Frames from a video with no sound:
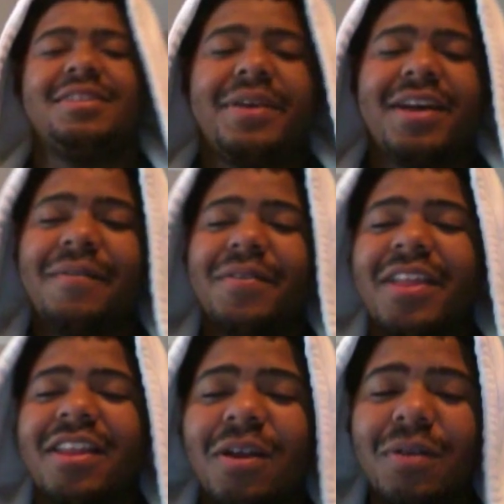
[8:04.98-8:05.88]
the
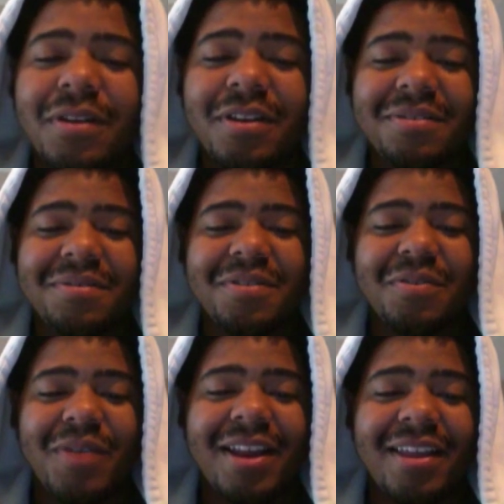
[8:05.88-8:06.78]
Alolan
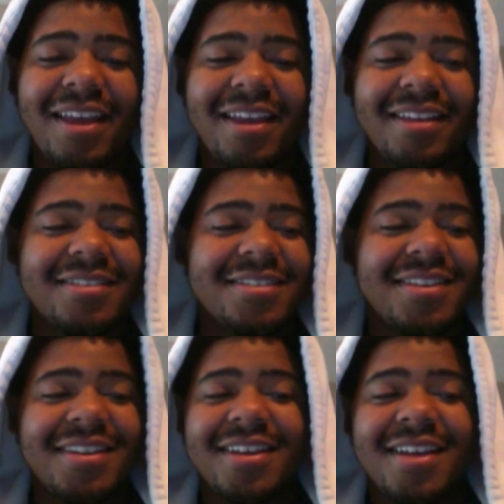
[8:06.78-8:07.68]
Raticate.
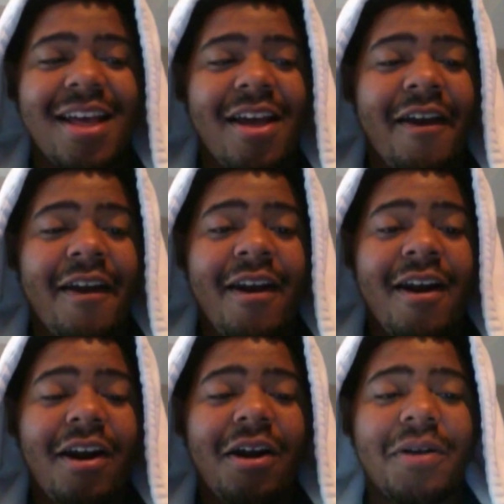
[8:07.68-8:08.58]

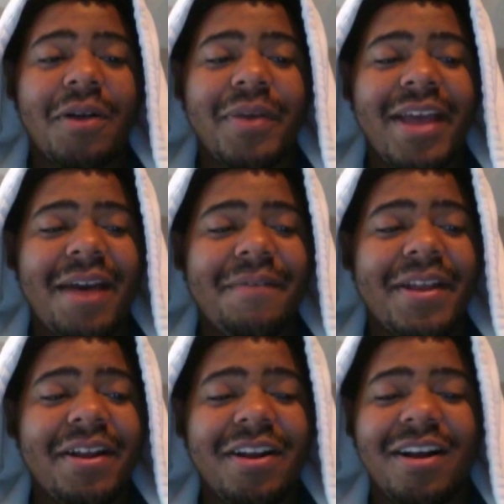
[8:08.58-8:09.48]
Alright, we have
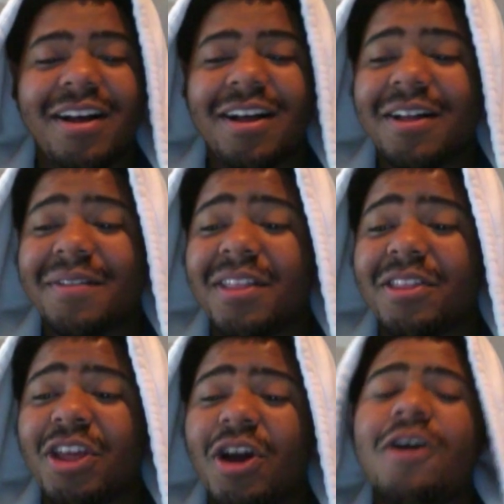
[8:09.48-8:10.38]
here the
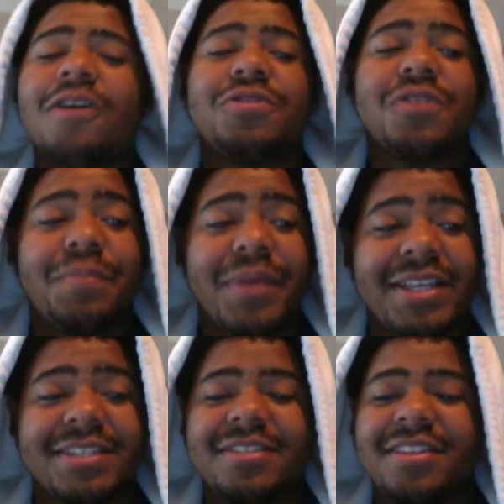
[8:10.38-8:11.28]
Ultra
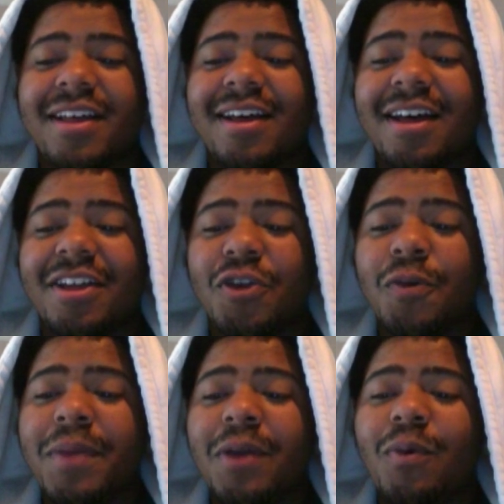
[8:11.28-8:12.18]
Beast,
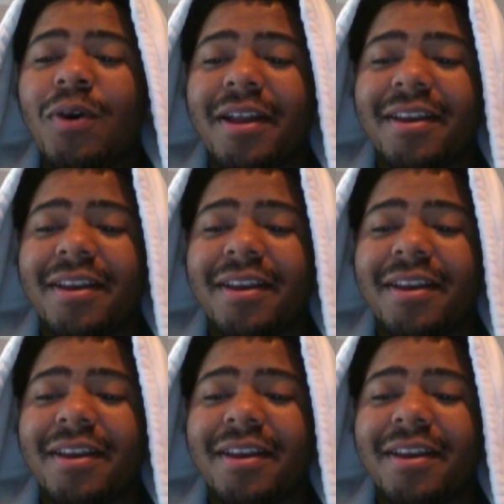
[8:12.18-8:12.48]
UB1.